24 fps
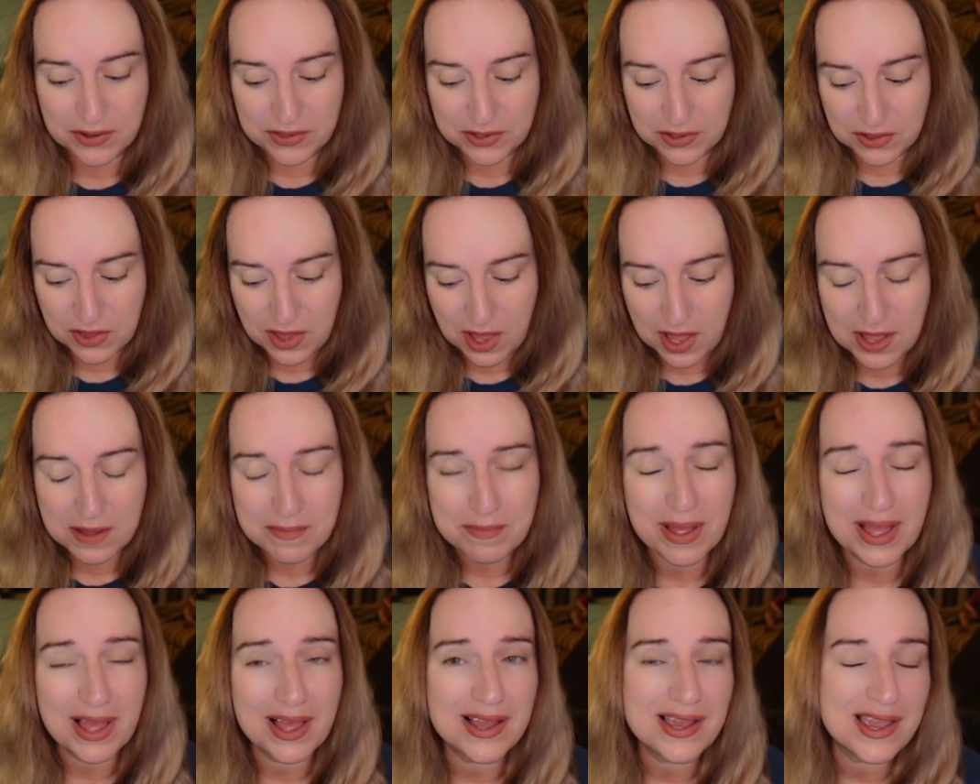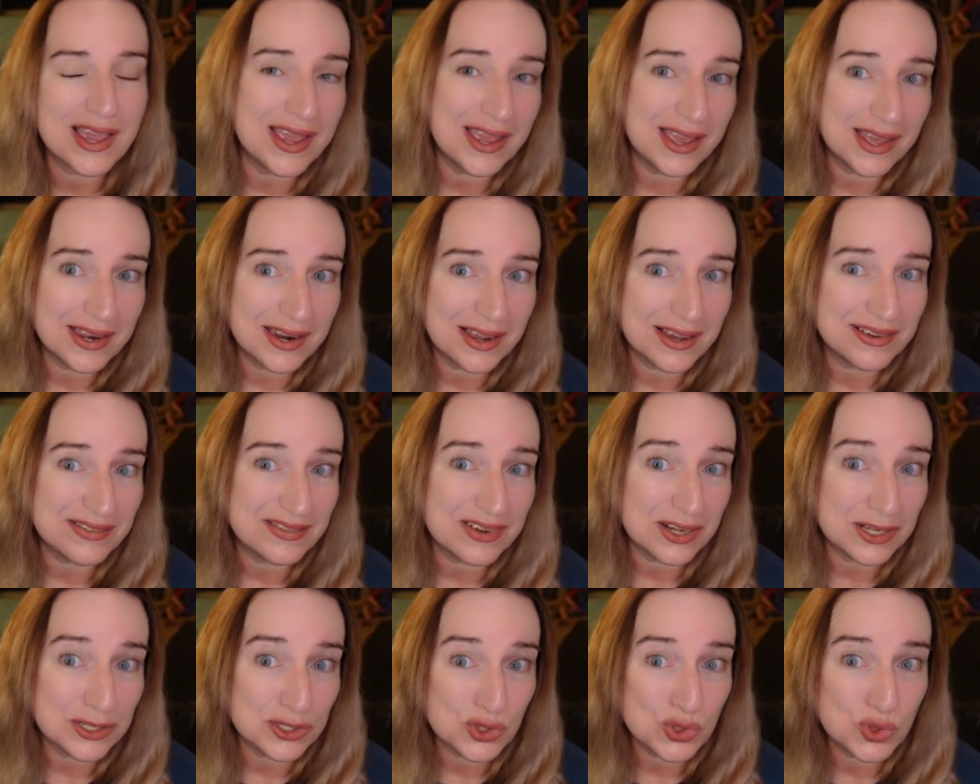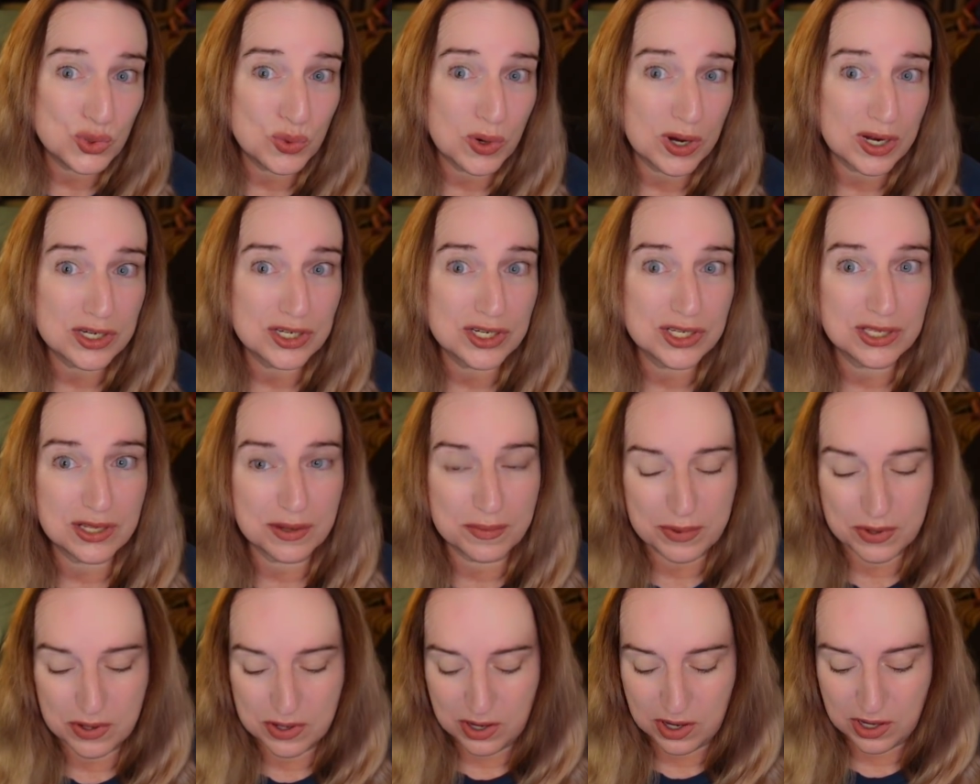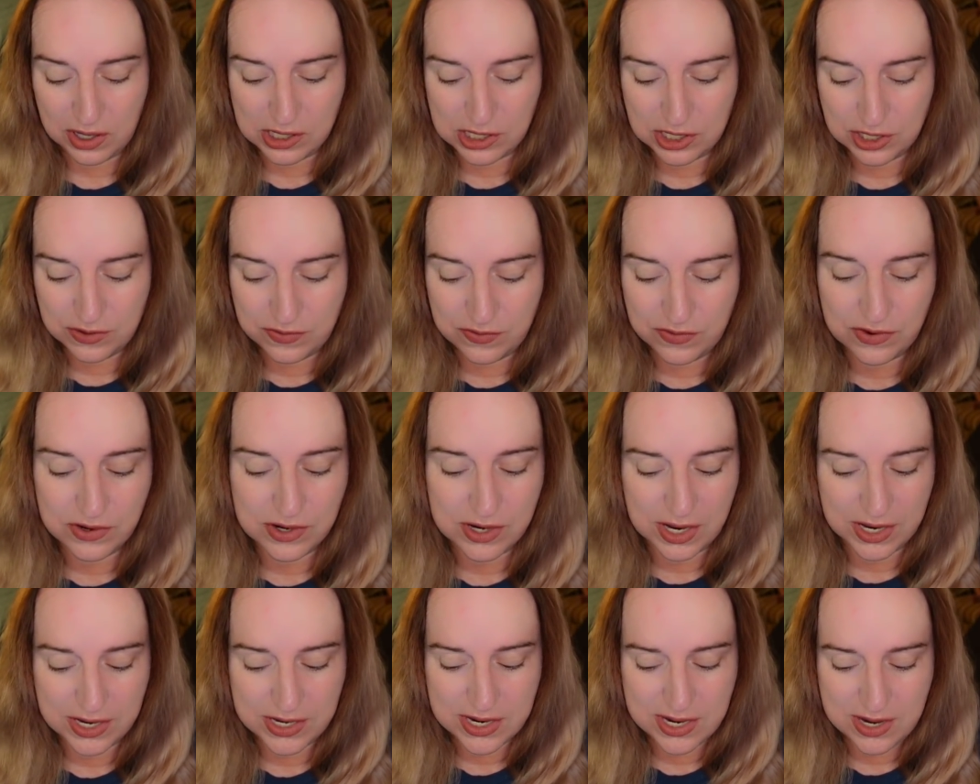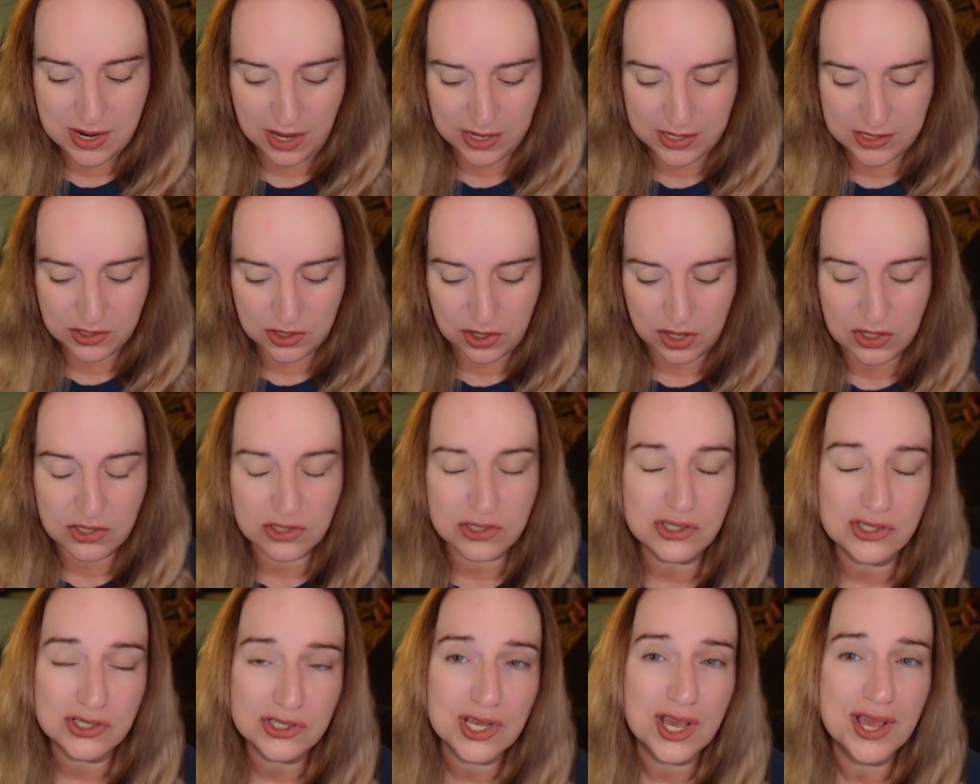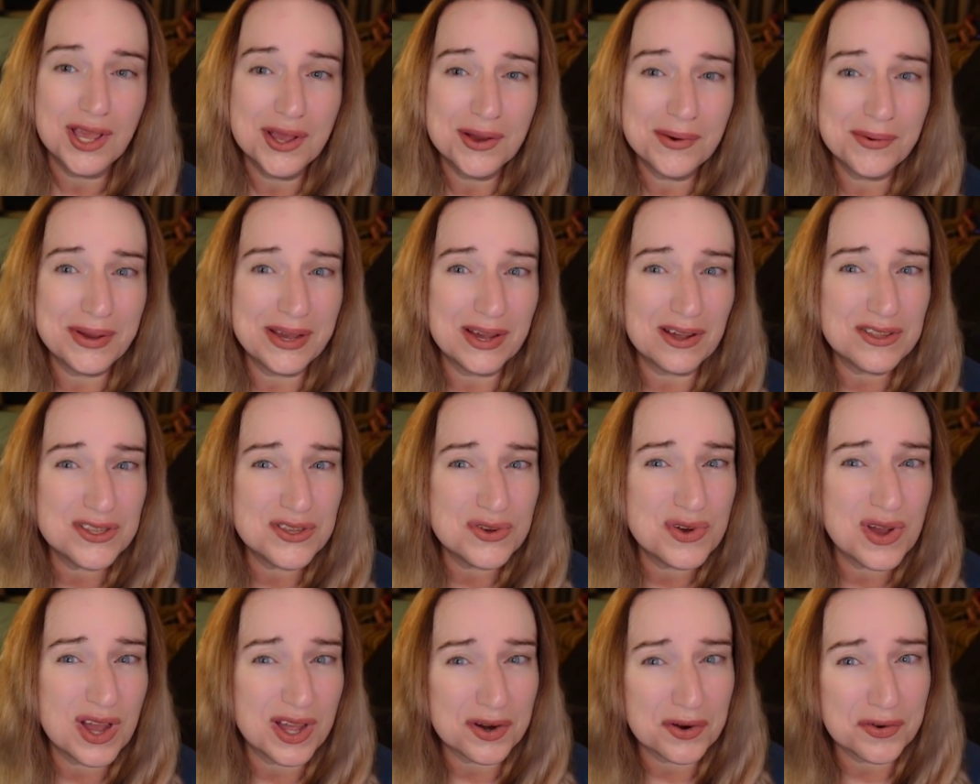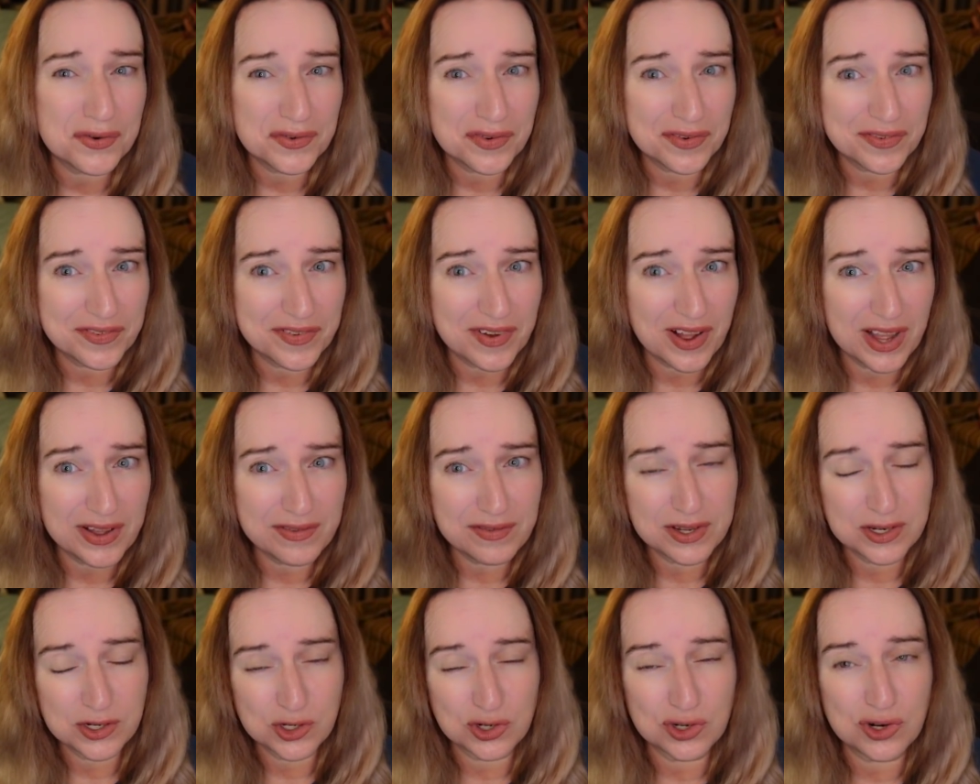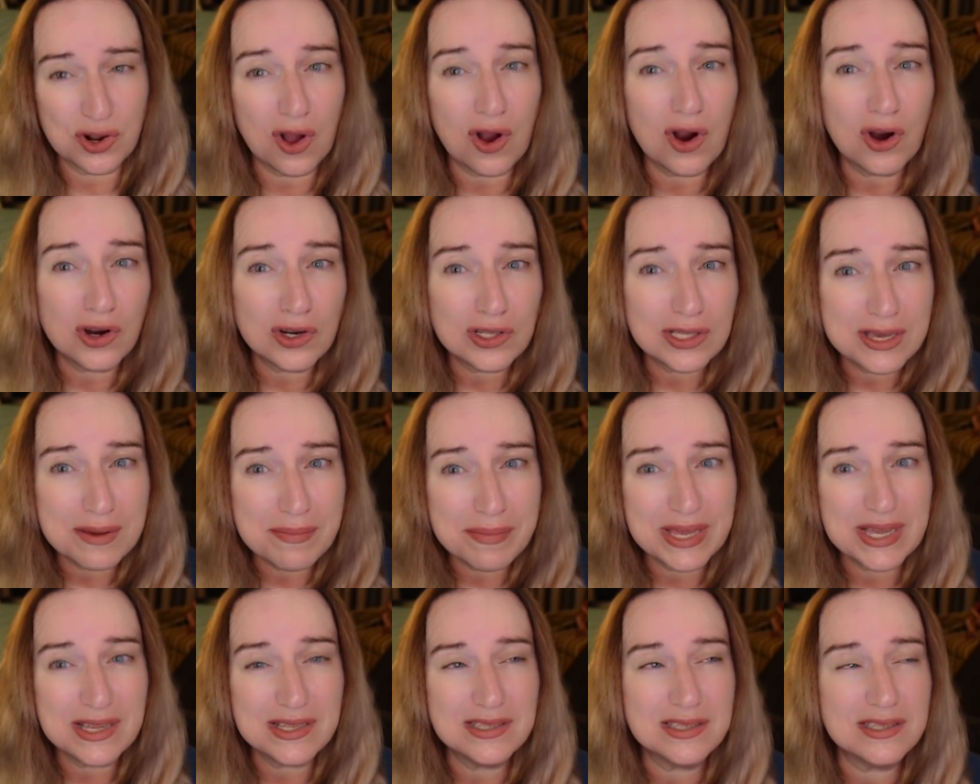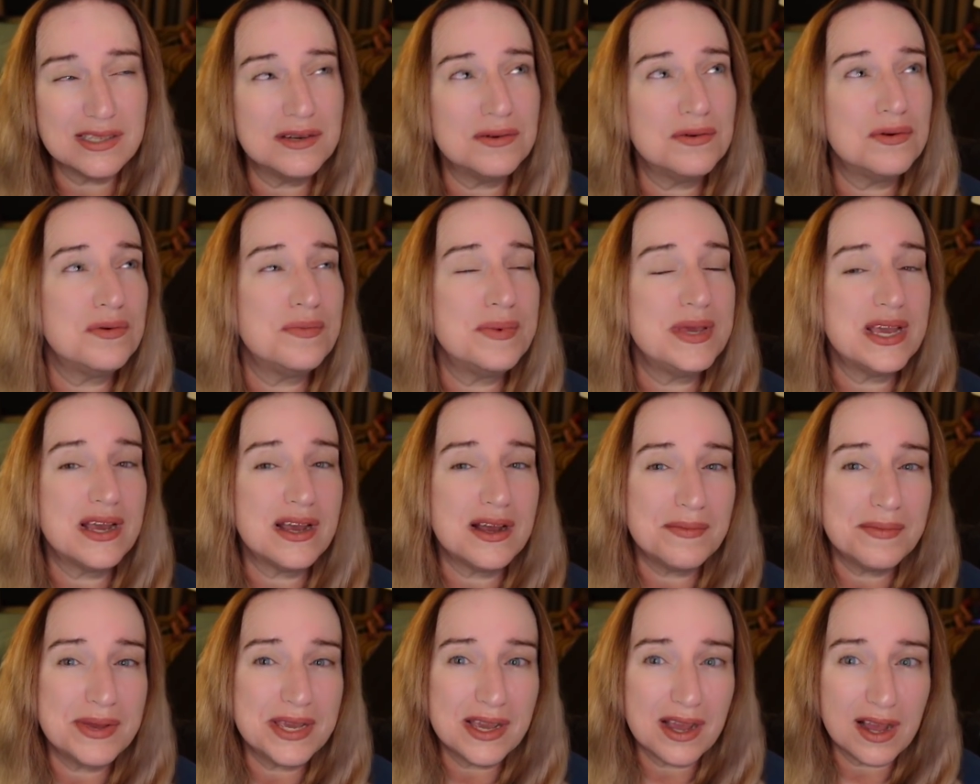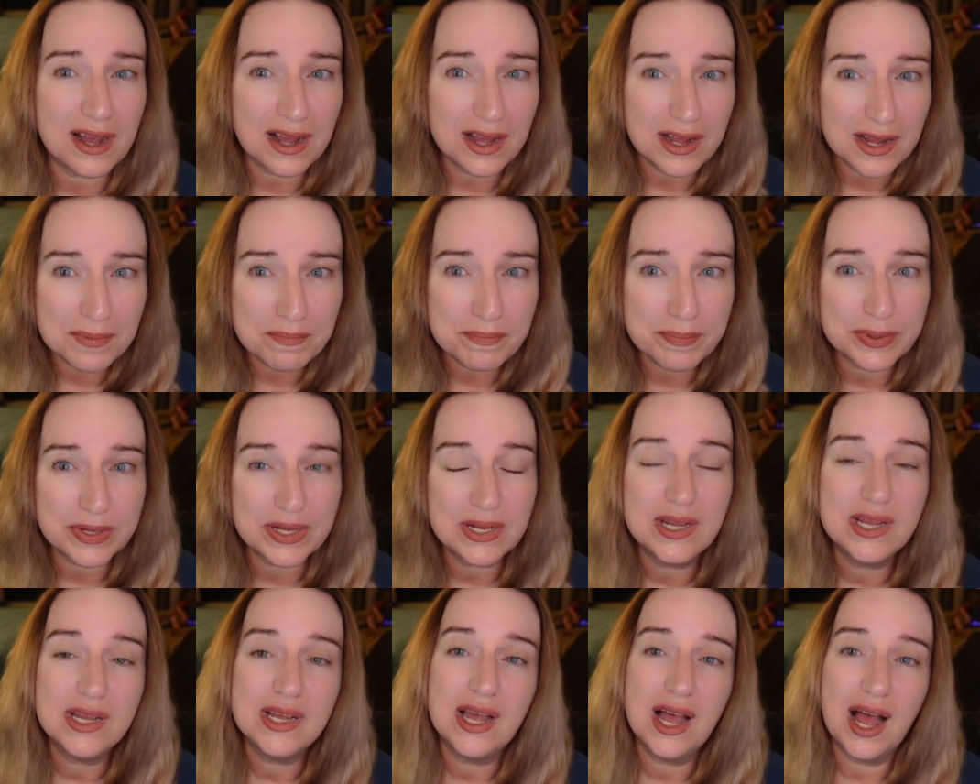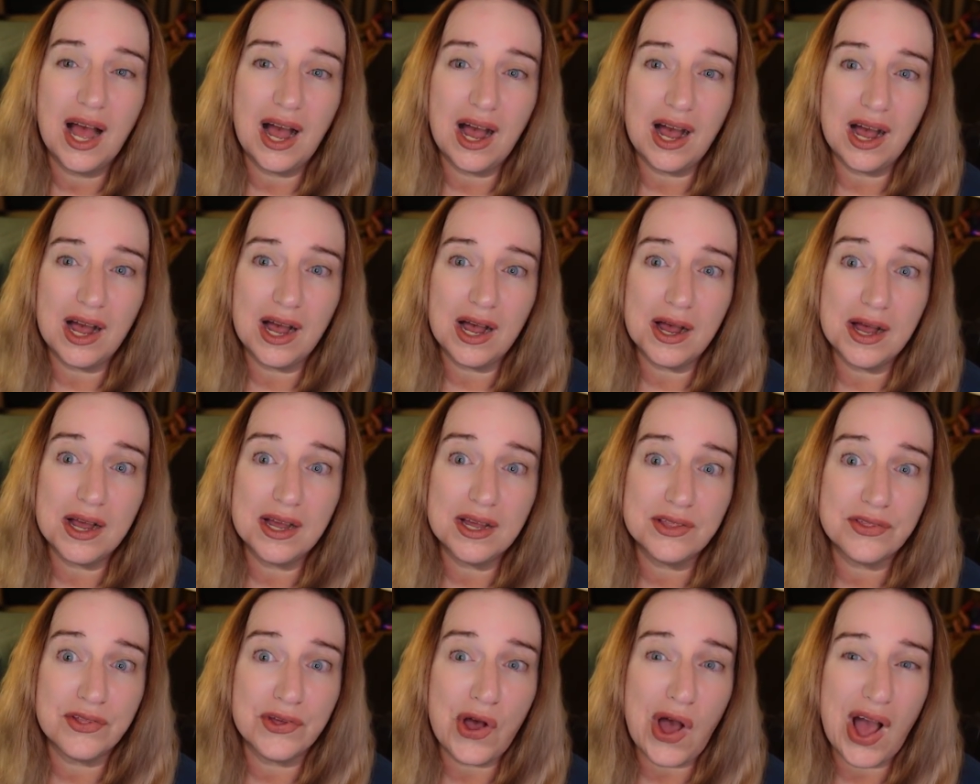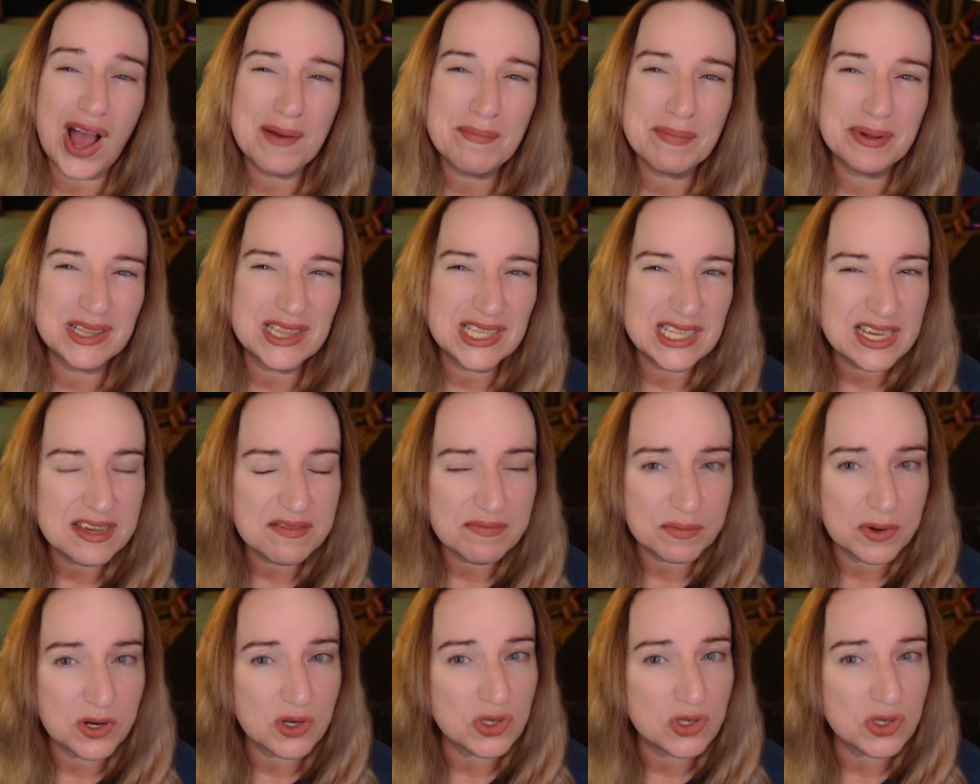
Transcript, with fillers: on the lot back, and I've got two watches up on auction for ninety-nine dollars. We also got over five hundred Harley pins that will be coming up. Uh, I believe